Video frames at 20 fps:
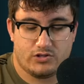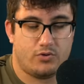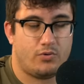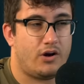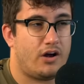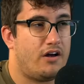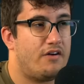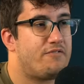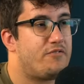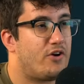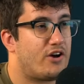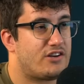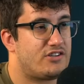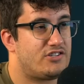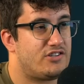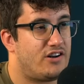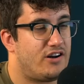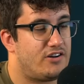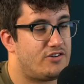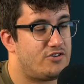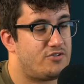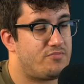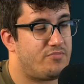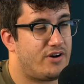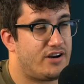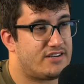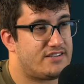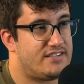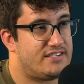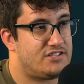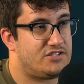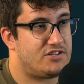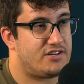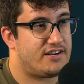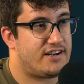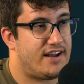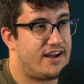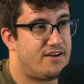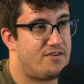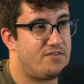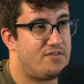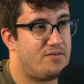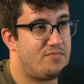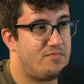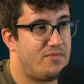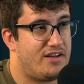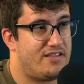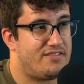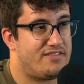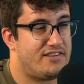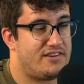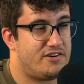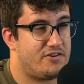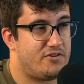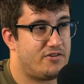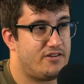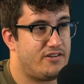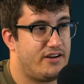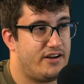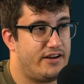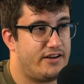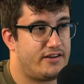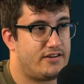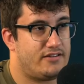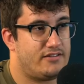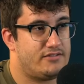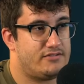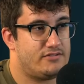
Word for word: so I what went, a few extra hundred bucks hit your account a month and you're like,